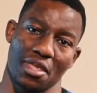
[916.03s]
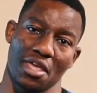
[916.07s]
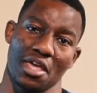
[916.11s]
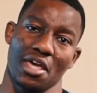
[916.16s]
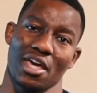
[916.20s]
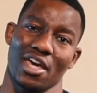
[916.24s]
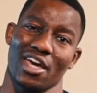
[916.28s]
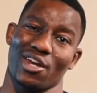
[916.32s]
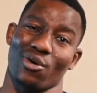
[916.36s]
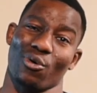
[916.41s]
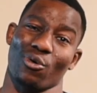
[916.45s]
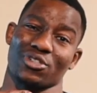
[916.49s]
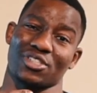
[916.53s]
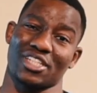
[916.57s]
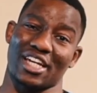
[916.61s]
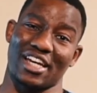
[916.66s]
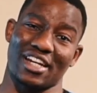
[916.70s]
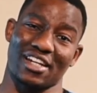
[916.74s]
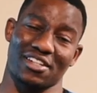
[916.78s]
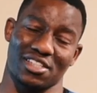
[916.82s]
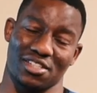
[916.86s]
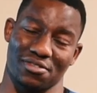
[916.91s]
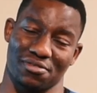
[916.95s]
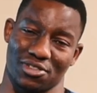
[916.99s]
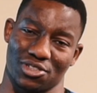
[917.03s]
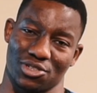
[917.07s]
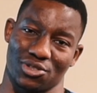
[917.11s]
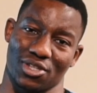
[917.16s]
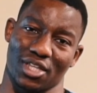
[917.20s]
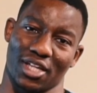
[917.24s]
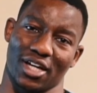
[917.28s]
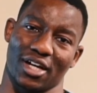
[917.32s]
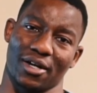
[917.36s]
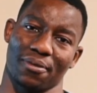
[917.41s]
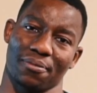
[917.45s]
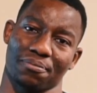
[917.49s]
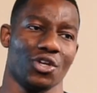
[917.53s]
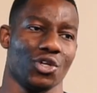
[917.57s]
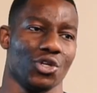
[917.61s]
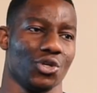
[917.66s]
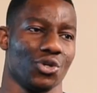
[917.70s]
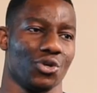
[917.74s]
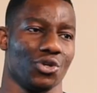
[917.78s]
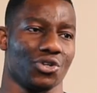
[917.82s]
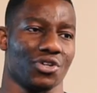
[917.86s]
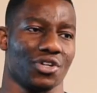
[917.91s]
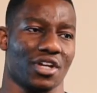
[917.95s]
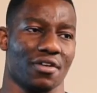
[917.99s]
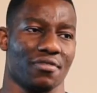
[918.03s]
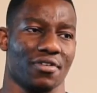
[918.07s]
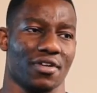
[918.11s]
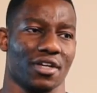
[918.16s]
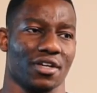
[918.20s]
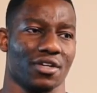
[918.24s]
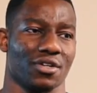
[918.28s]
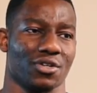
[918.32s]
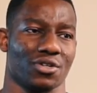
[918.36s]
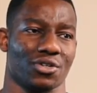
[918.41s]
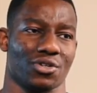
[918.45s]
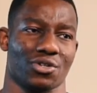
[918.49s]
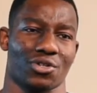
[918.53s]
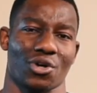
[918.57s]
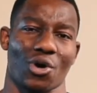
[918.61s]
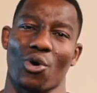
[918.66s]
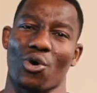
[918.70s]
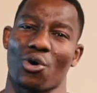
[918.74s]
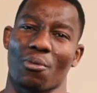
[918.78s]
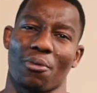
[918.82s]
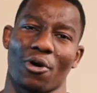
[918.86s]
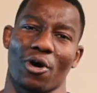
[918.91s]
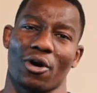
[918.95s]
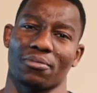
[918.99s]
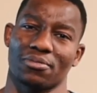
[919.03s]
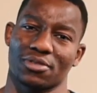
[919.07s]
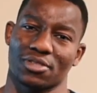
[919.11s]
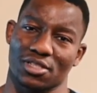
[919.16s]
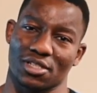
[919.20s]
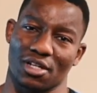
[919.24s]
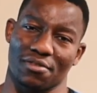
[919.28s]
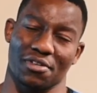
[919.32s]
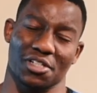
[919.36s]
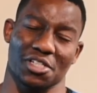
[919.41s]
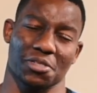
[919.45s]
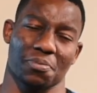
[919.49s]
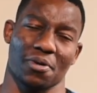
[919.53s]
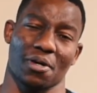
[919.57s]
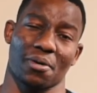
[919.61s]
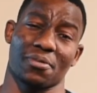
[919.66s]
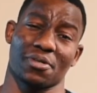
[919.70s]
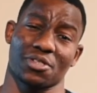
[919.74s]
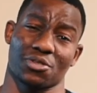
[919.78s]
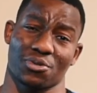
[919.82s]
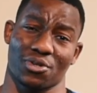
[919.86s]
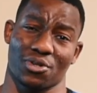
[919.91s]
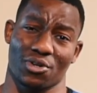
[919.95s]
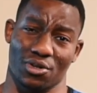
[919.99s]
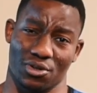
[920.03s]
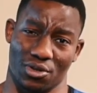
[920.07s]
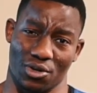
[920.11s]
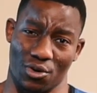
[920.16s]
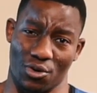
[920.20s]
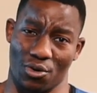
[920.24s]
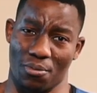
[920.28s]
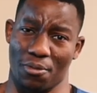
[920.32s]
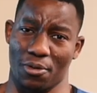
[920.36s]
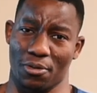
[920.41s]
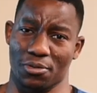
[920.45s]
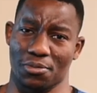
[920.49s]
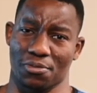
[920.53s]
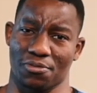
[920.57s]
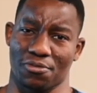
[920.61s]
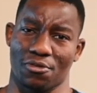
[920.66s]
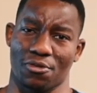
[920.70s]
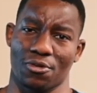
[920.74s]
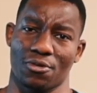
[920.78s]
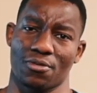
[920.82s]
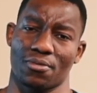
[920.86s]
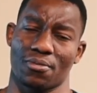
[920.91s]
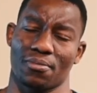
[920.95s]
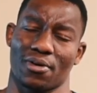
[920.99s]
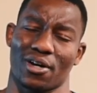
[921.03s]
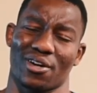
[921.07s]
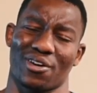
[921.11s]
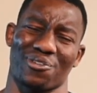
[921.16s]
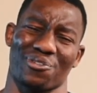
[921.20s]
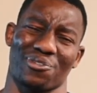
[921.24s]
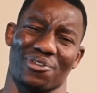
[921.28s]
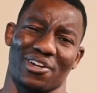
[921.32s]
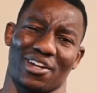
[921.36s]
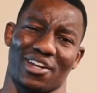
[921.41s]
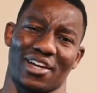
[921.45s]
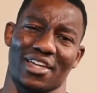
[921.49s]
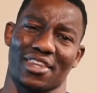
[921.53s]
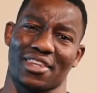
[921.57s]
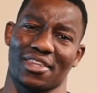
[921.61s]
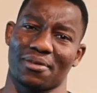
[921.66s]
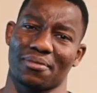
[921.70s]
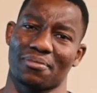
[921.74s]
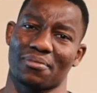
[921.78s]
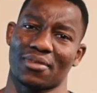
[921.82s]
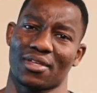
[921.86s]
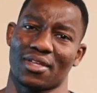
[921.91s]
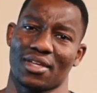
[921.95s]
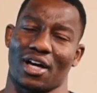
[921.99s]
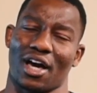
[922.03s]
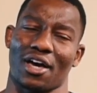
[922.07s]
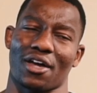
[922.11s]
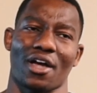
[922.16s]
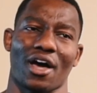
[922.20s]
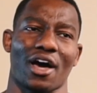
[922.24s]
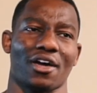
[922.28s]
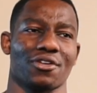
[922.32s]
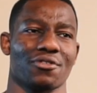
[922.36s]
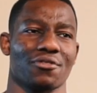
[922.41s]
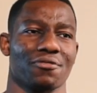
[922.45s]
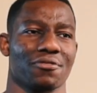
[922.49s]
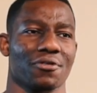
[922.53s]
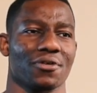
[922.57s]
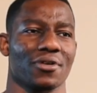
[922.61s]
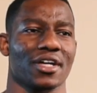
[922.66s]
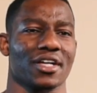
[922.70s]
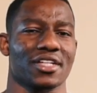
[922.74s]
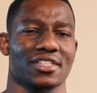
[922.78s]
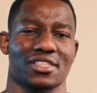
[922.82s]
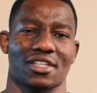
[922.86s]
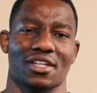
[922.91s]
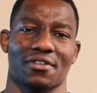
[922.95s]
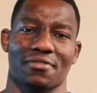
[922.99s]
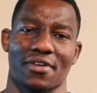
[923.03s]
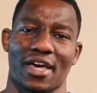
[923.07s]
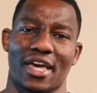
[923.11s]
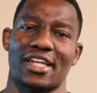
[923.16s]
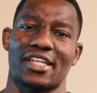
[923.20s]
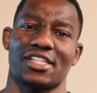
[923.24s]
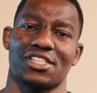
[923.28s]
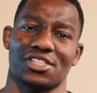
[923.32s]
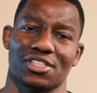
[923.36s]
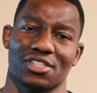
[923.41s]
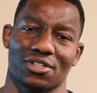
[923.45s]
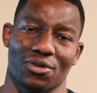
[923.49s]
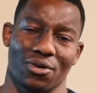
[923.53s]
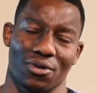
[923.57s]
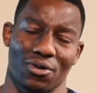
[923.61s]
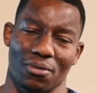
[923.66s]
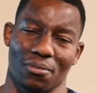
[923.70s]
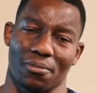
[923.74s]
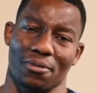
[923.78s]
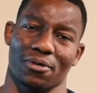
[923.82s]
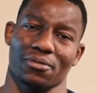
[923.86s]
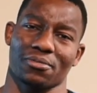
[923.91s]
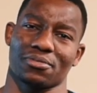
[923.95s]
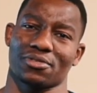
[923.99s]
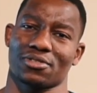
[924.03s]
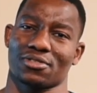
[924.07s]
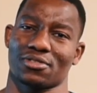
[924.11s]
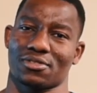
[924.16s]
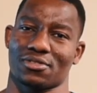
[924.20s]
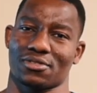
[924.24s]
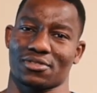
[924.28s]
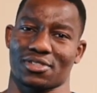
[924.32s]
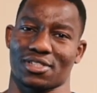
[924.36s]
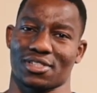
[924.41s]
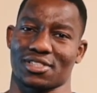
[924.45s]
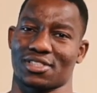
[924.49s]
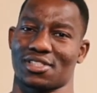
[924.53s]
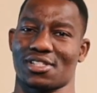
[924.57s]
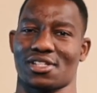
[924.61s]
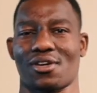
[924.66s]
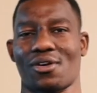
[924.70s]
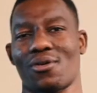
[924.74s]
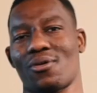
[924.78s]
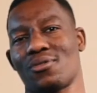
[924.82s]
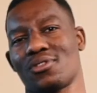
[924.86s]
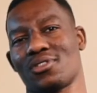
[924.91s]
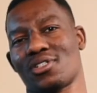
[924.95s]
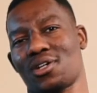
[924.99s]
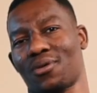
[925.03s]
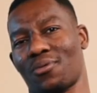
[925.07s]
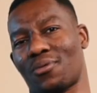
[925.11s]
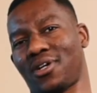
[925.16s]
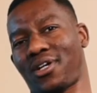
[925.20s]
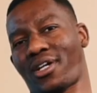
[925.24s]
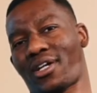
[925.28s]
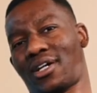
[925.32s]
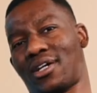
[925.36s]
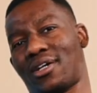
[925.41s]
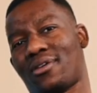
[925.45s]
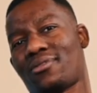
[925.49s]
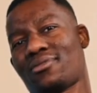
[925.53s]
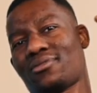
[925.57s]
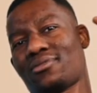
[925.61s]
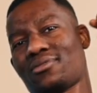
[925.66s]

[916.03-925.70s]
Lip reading: An alternative to that, you know, you can have like Cocoa Pops. I've experimented with Cocoa Pops before, but I don't really like them. I don't feel like it's enough energy in Cocoa Pops to sustain a whole entire workout.